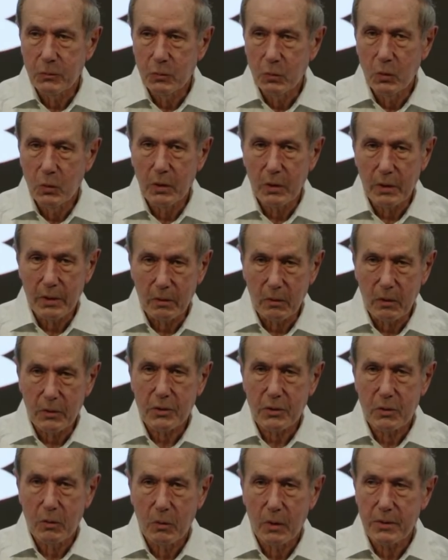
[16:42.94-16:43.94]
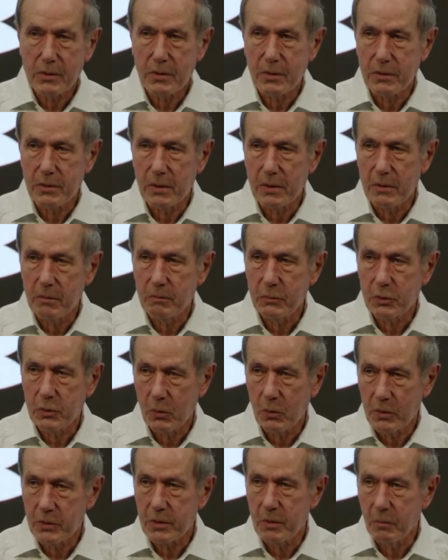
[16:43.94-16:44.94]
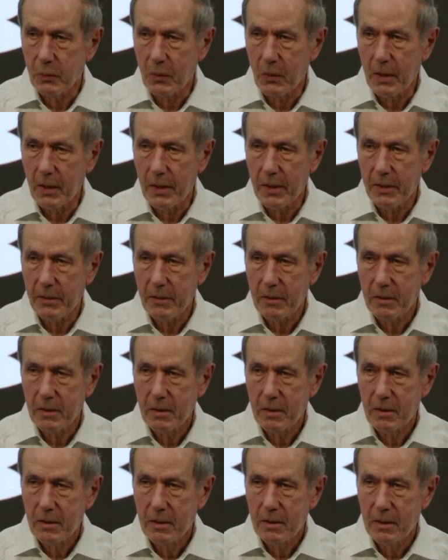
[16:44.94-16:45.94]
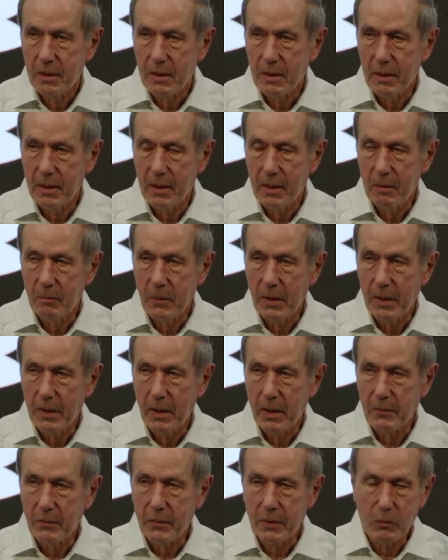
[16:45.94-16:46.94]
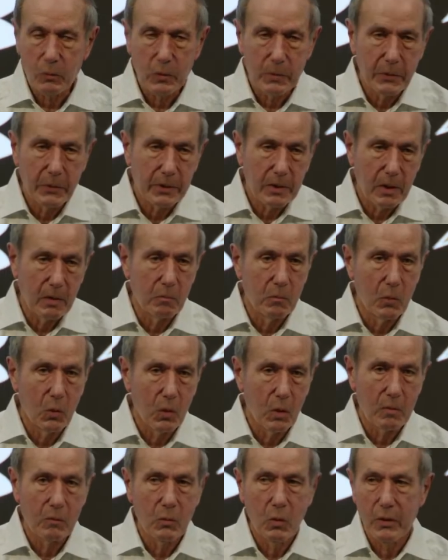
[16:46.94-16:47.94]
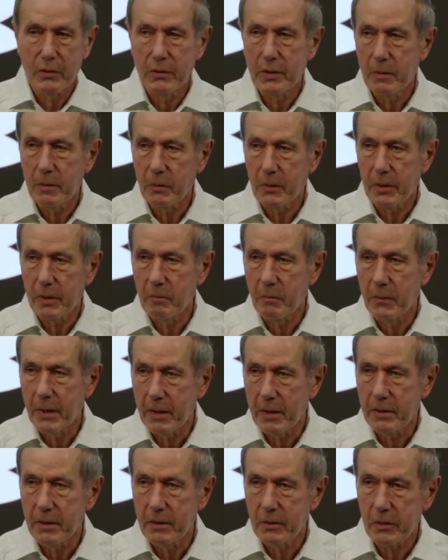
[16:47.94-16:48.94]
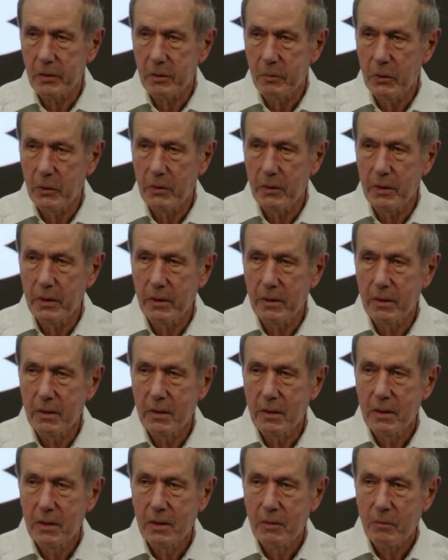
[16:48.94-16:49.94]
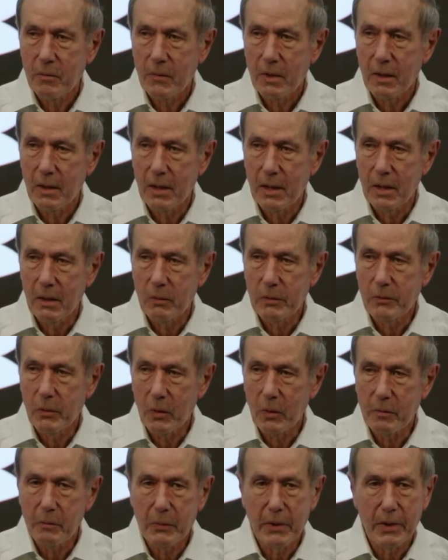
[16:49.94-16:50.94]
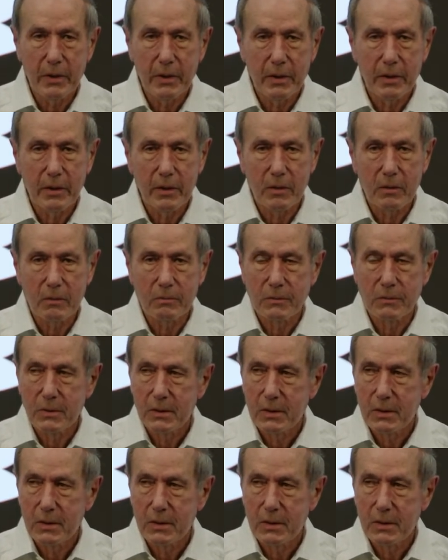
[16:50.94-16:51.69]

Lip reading: really looks to us as a source of pride. And I think we've become more and more deeply embedded in the community. We've only been here